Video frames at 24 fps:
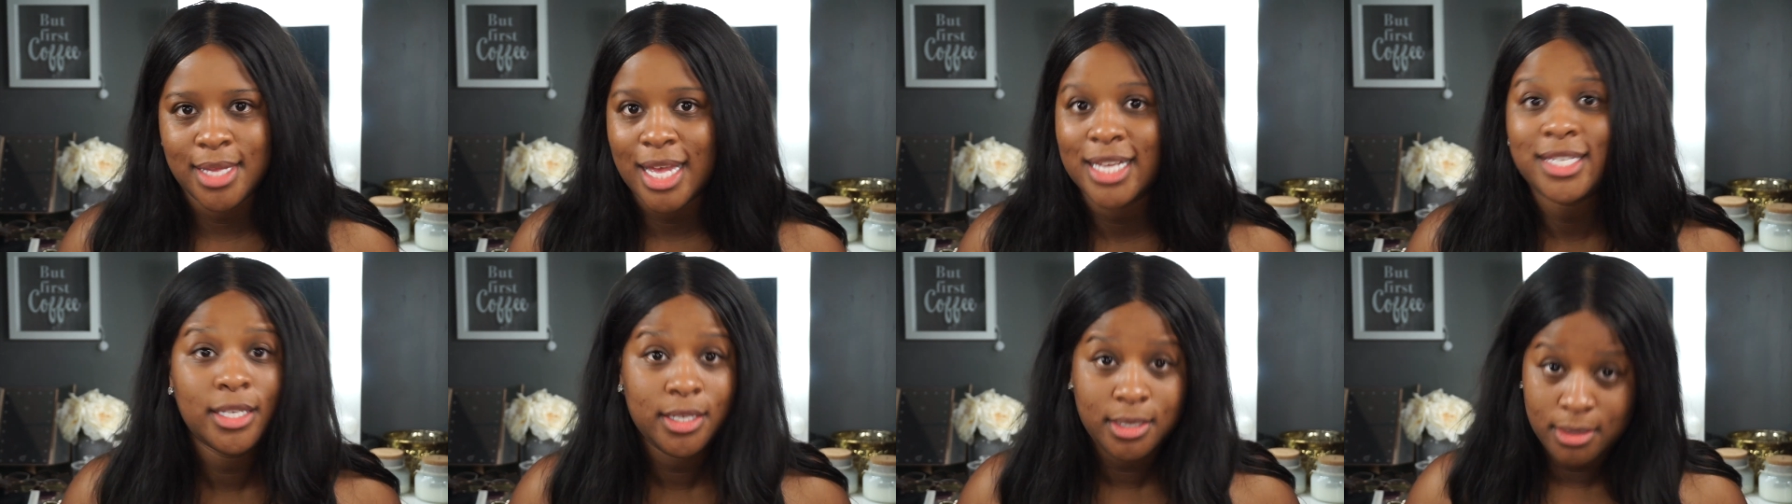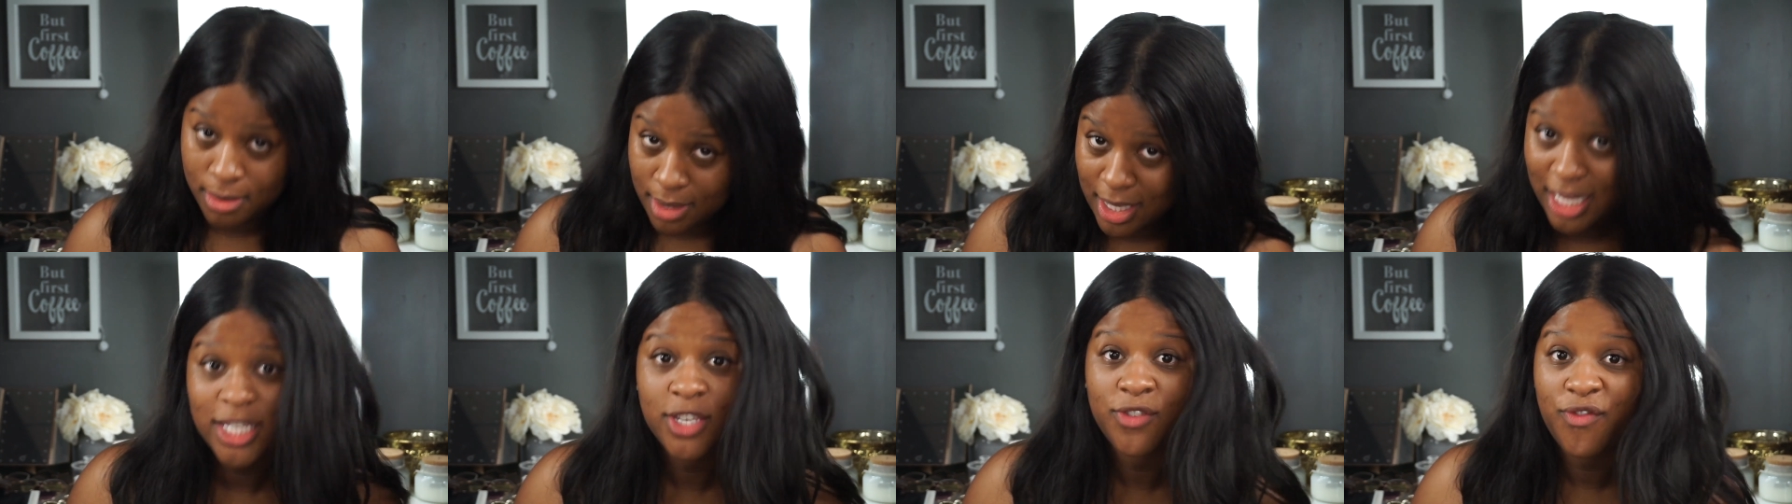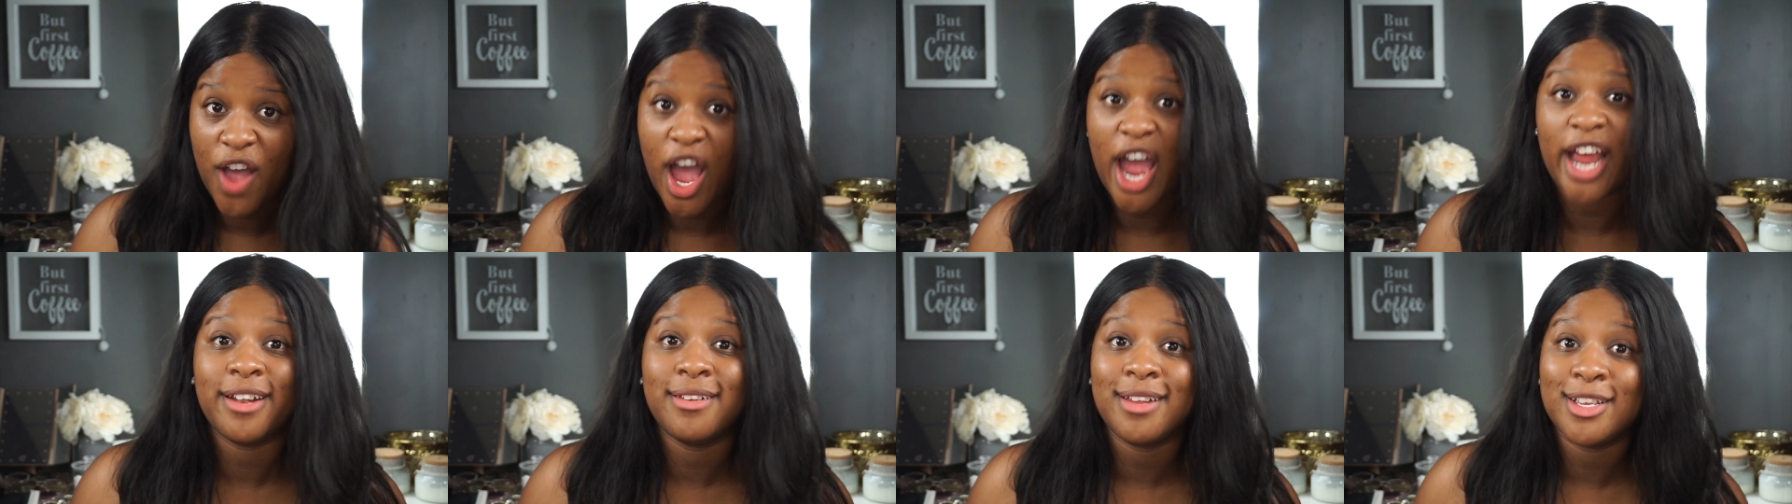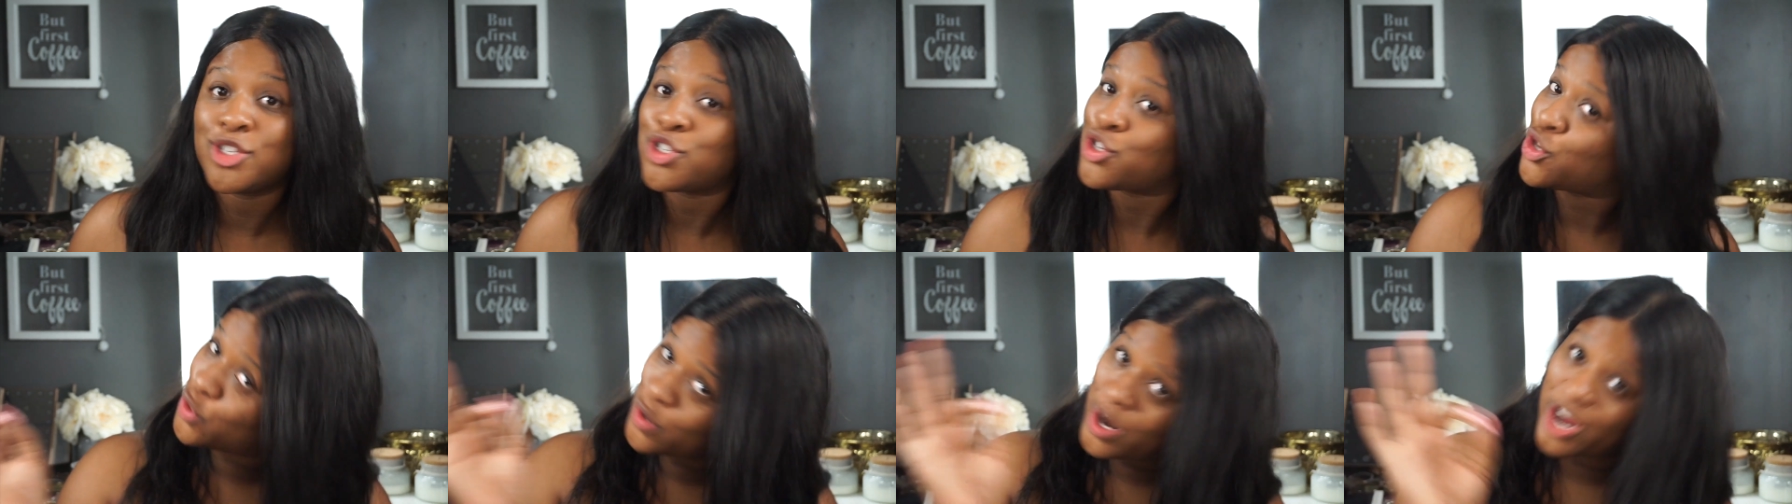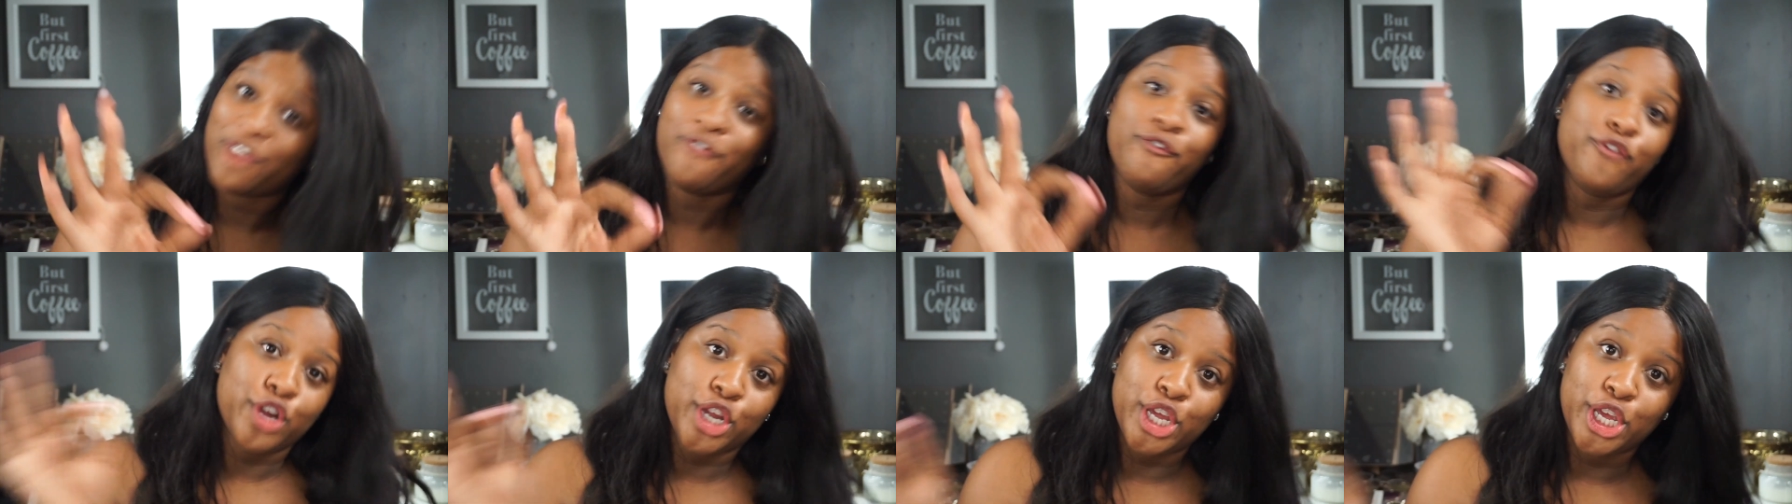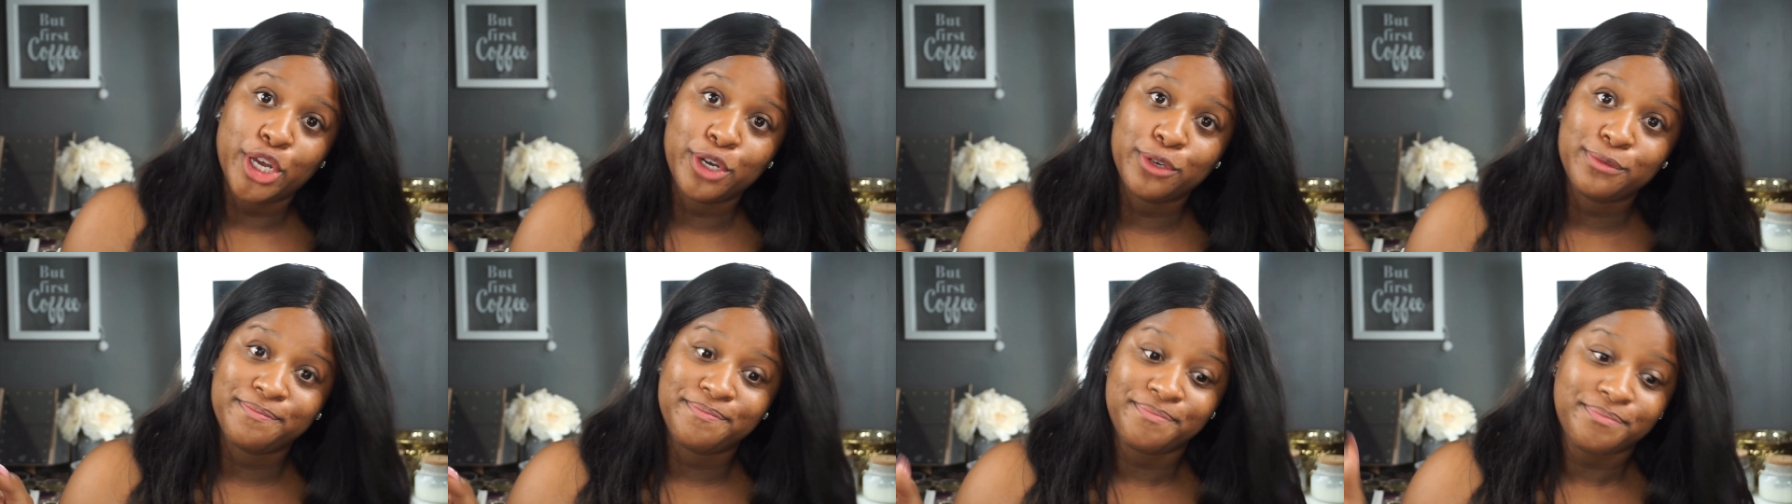That's fine. That's great for
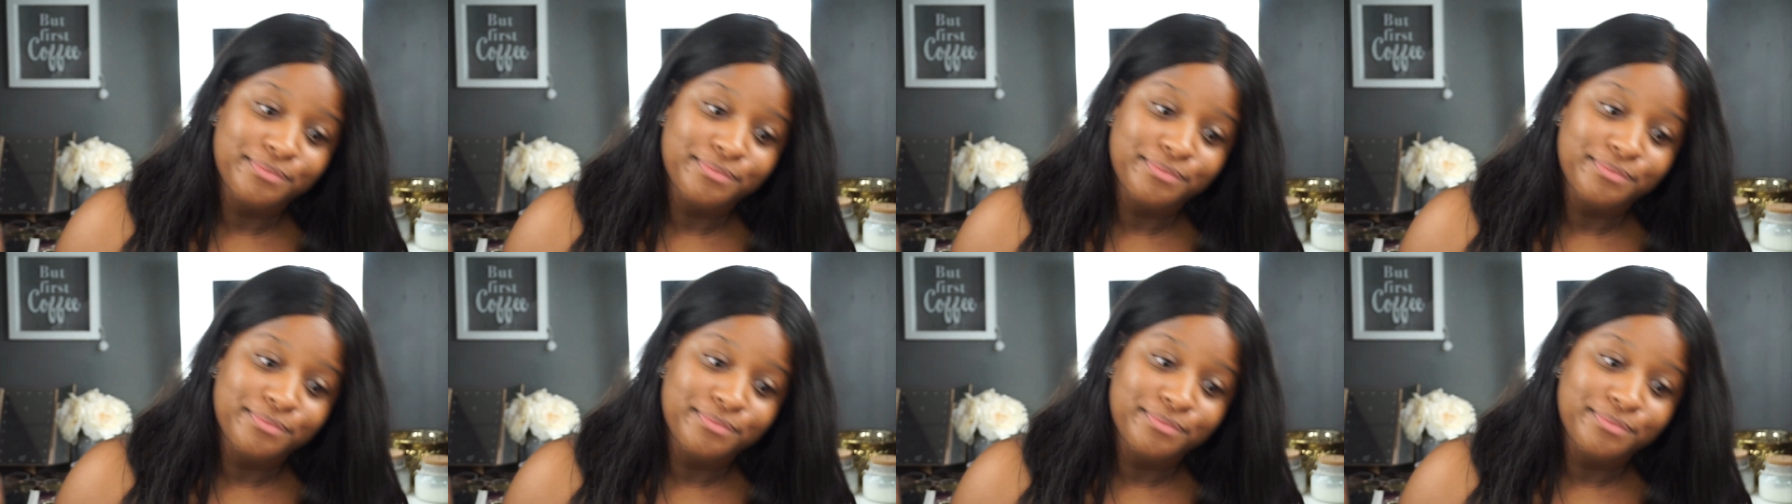you.